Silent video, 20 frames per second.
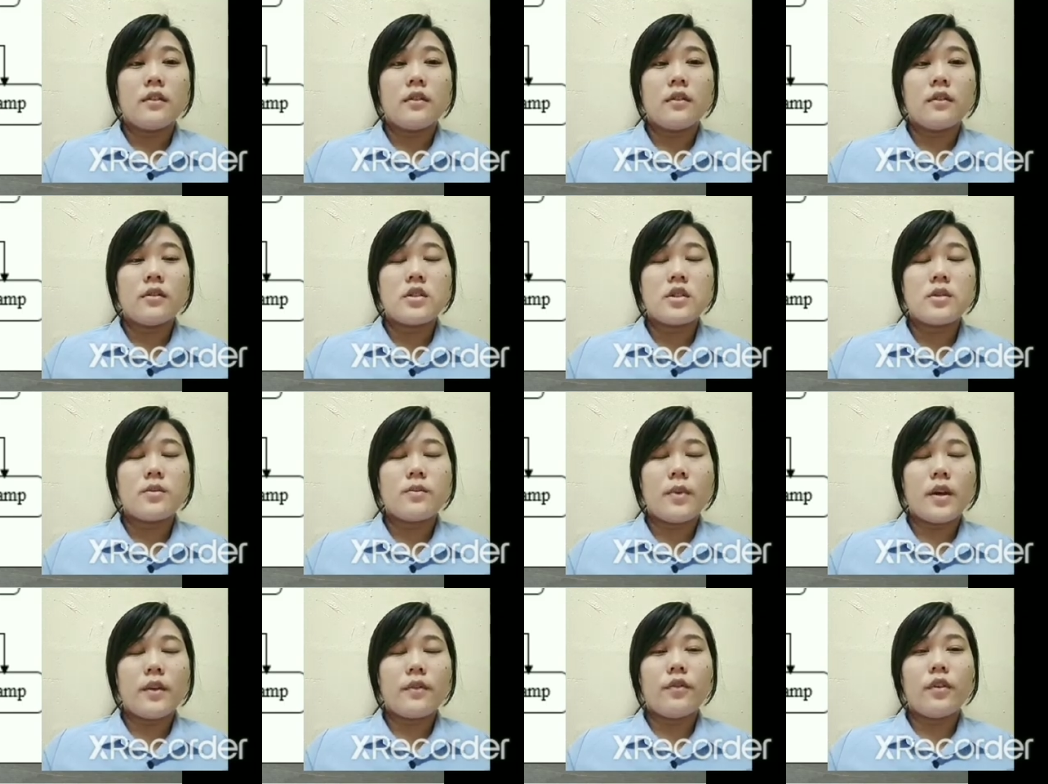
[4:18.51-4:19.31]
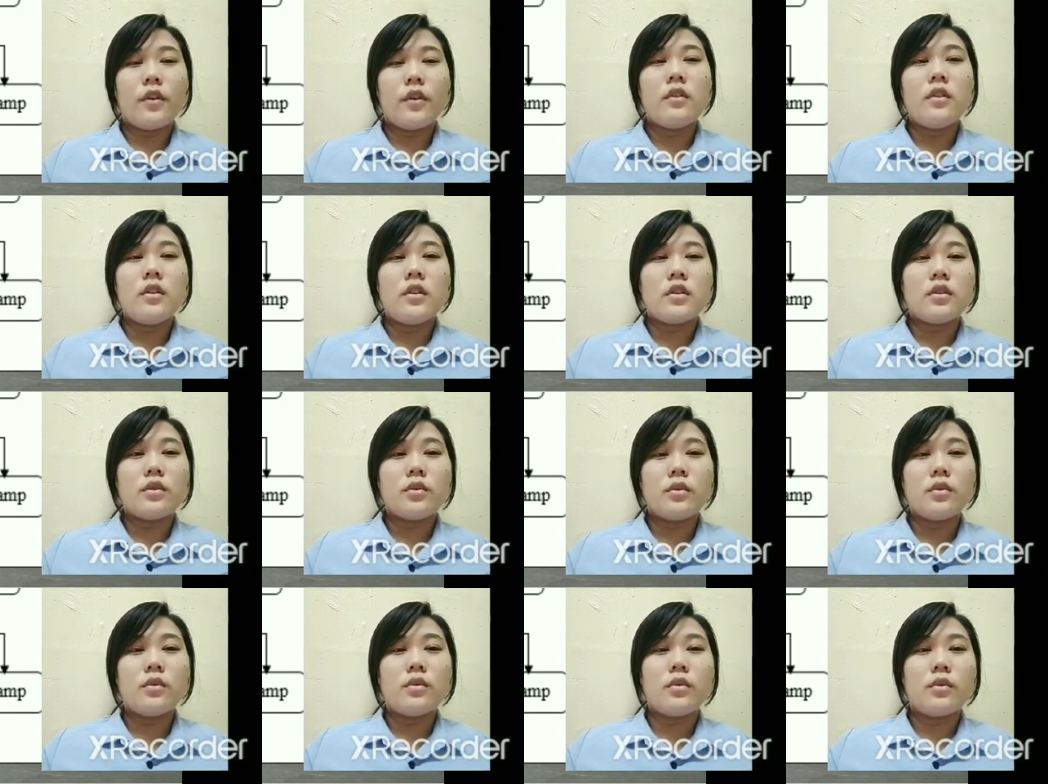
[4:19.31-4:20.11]
smartphone
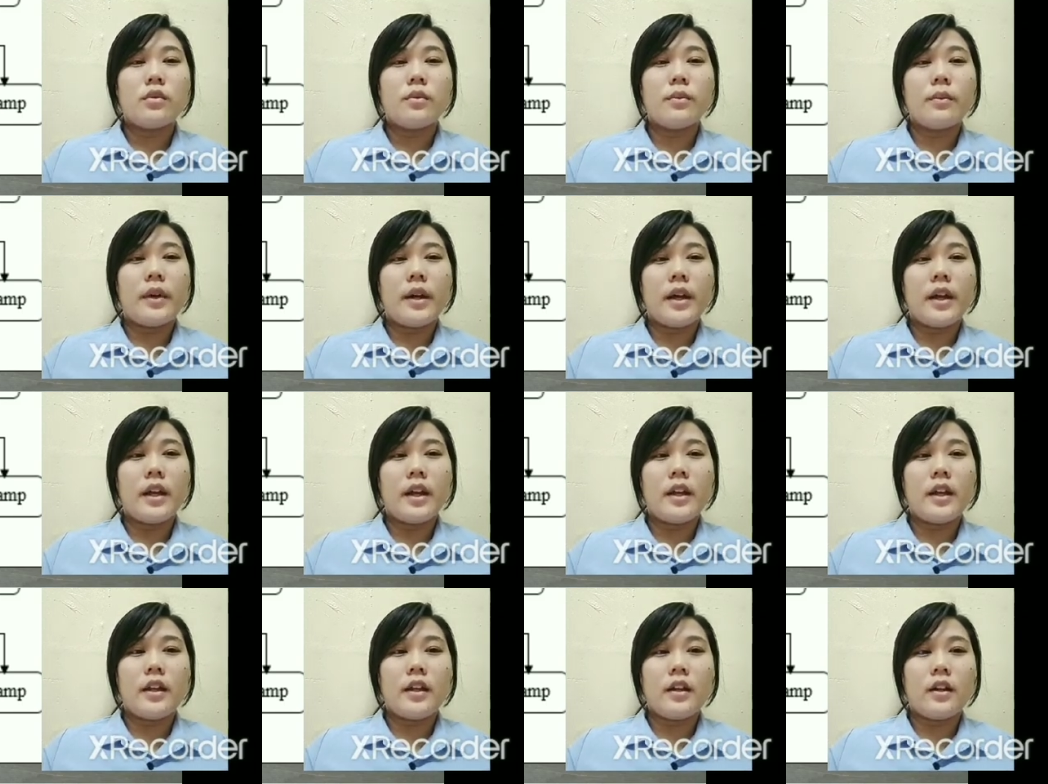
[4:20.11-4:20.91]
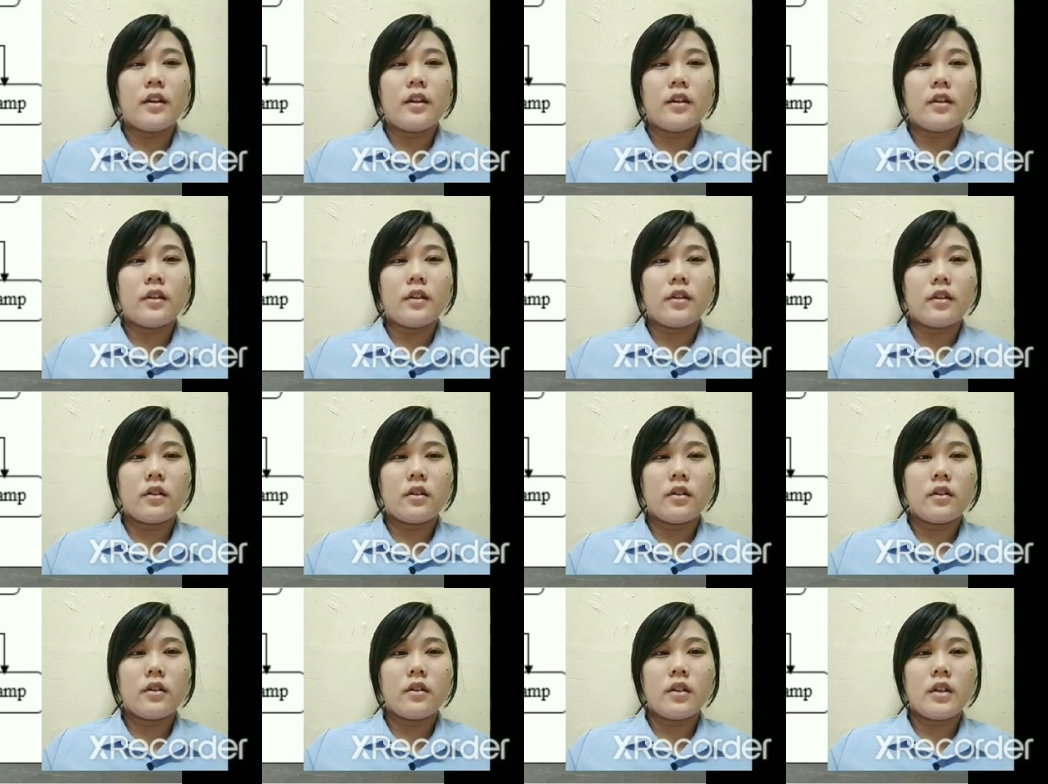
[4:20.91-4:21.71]
to my
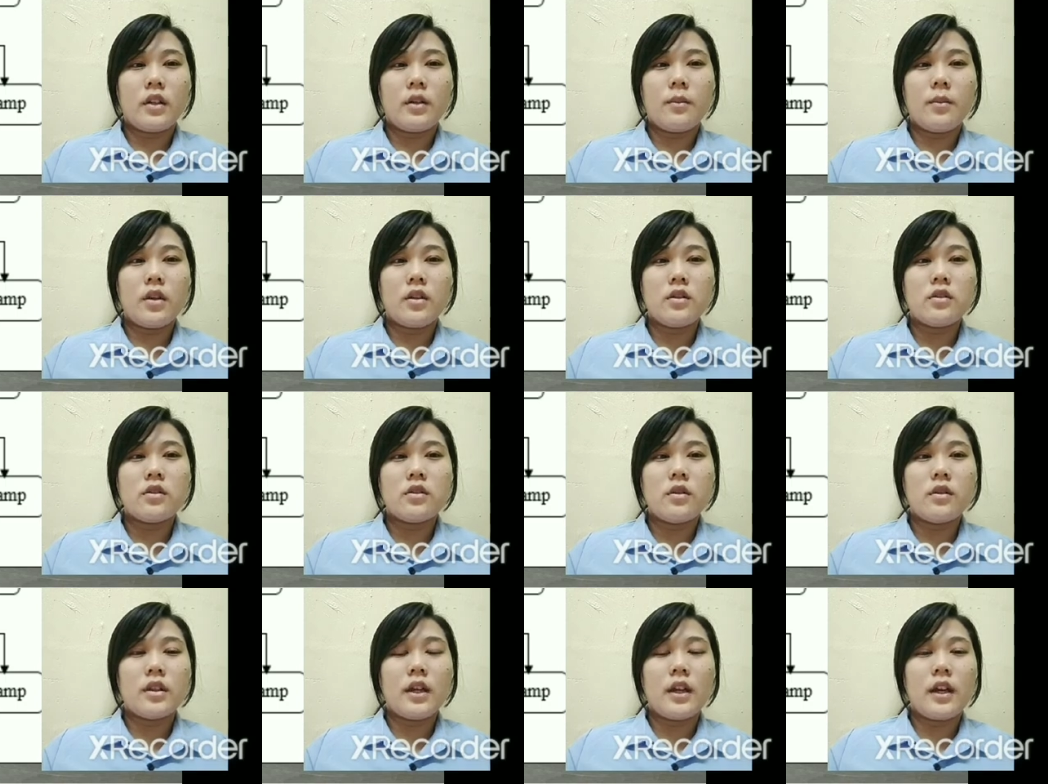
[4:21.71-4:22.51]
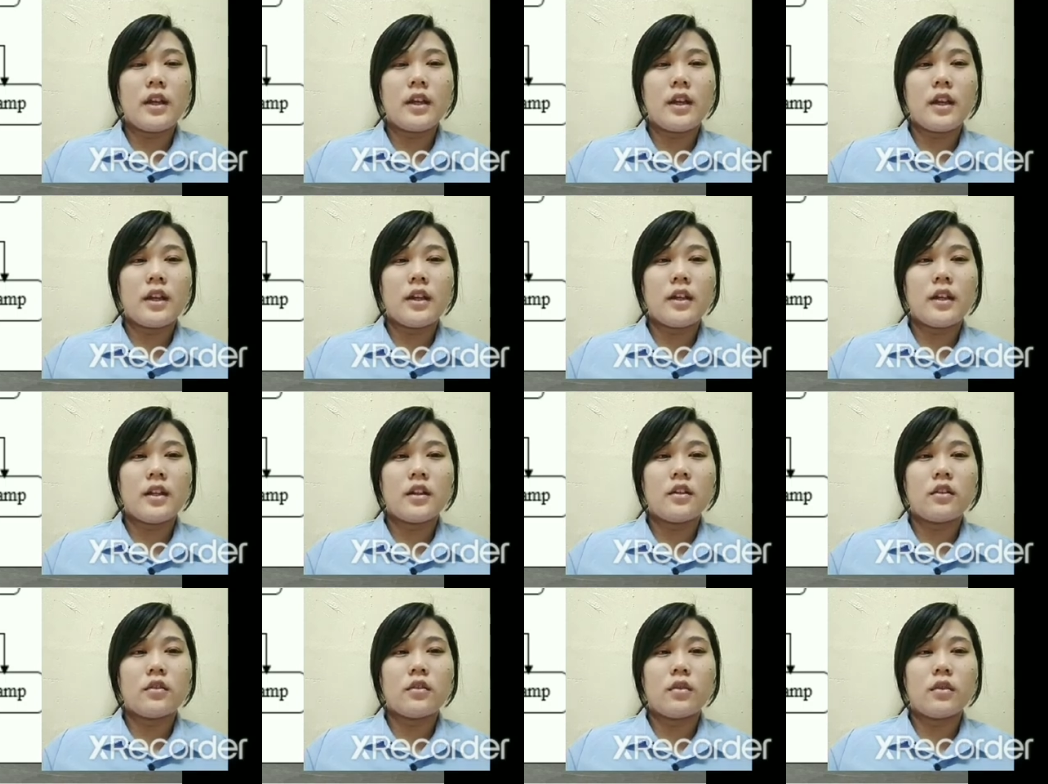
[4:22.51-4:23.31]
email so that I can get the
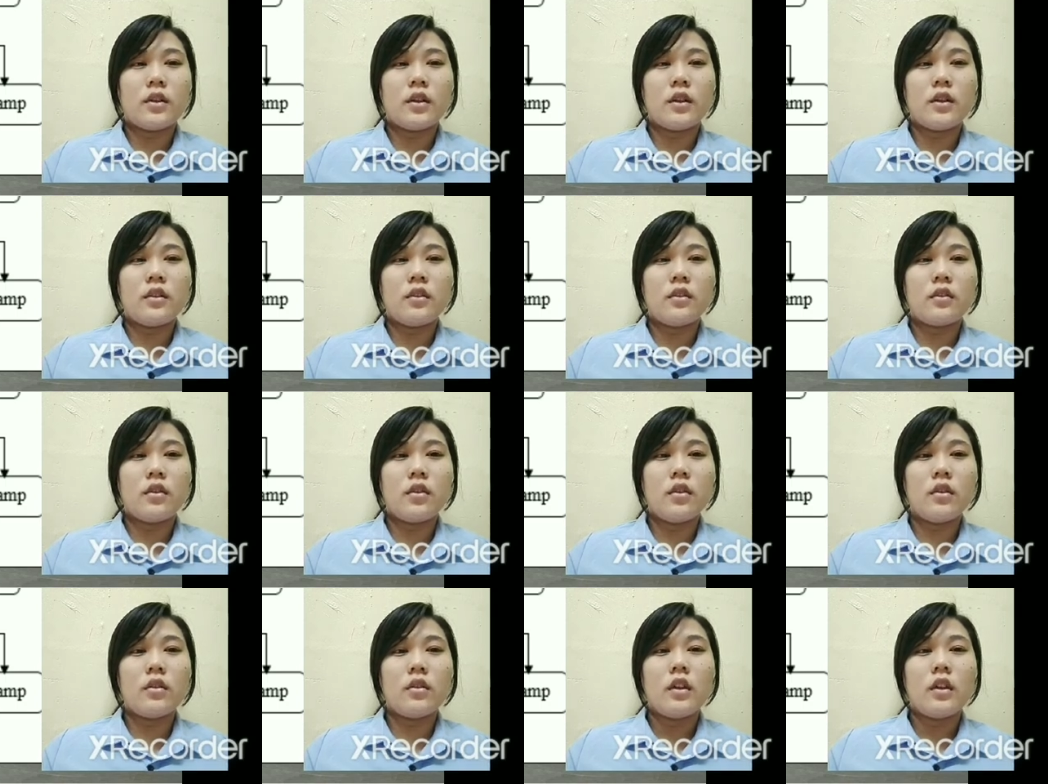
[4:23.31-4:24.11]
token code